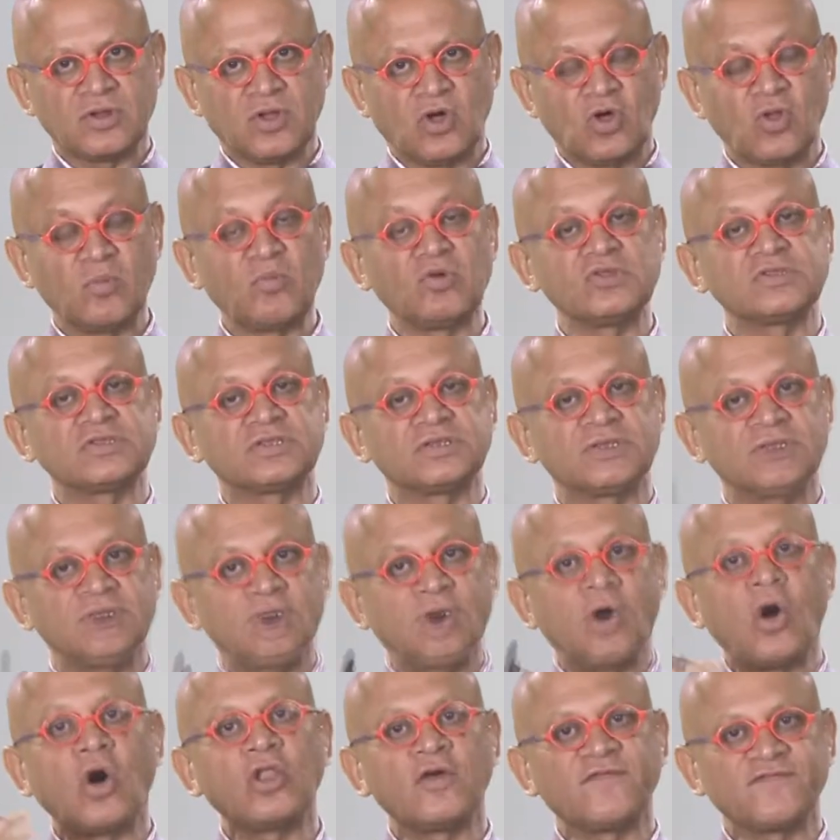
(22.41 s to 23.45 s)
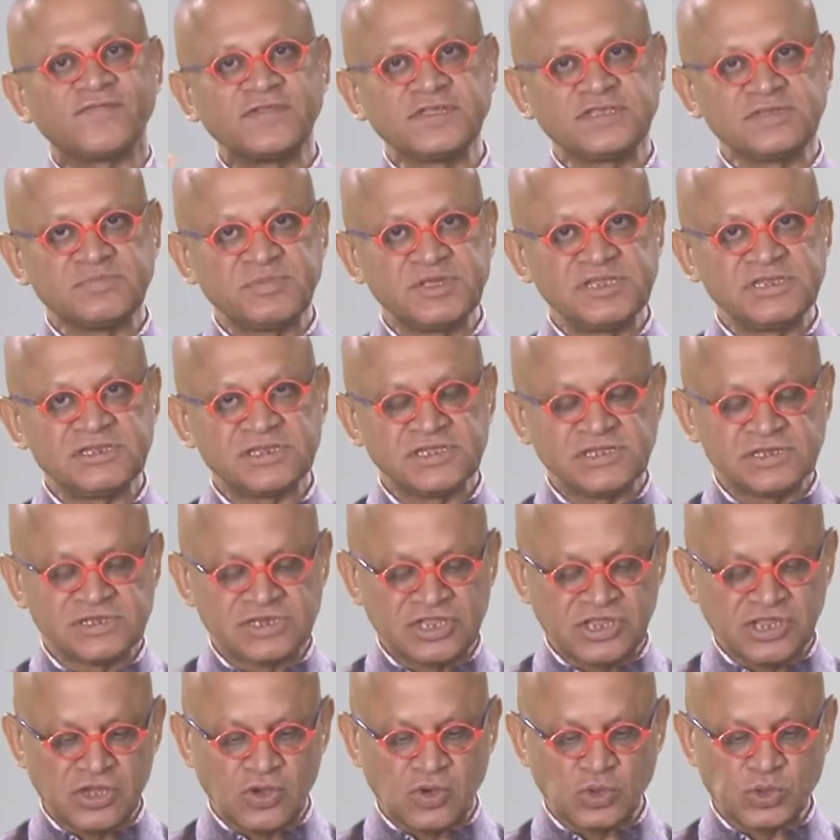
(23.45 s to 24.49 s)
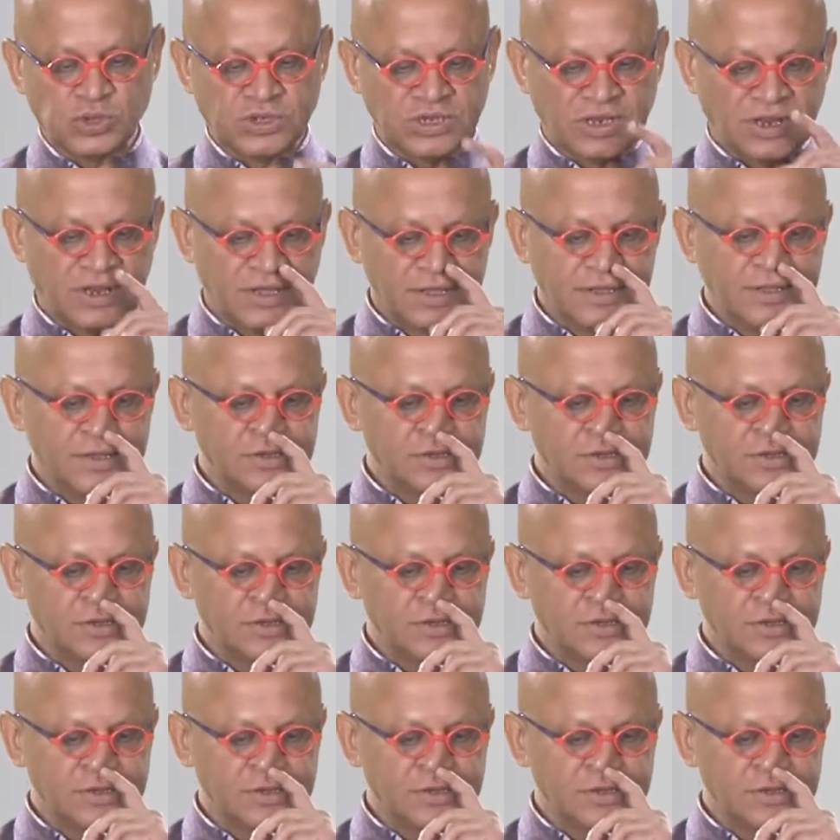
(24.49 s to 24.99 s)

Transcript: almost all of the species in the ocean.